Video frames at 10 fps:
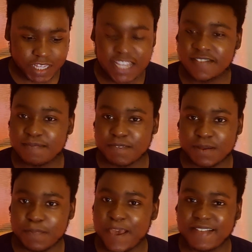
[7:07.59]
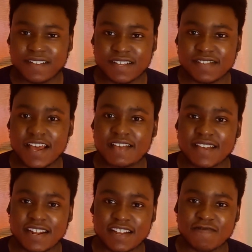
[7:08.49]
He basically says
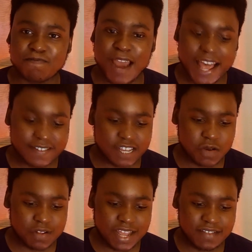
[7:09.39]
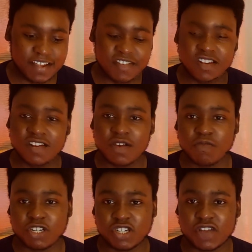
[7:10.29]
in his past Q&A session,
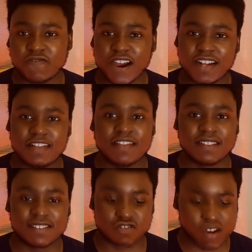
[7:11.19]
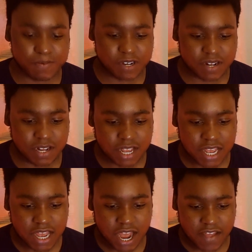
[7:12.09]
which you can find in the description,
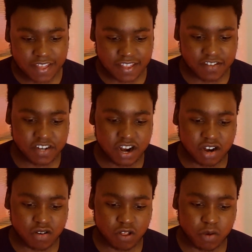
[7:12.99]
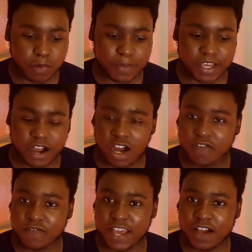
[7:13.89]
that the GR Corolla will be
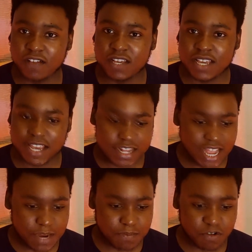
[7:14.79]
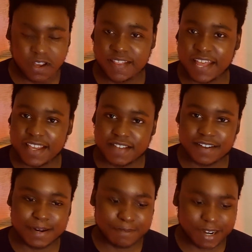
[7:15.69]
unveiled in April and that he's
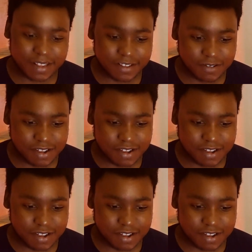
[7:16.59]
going to bring it to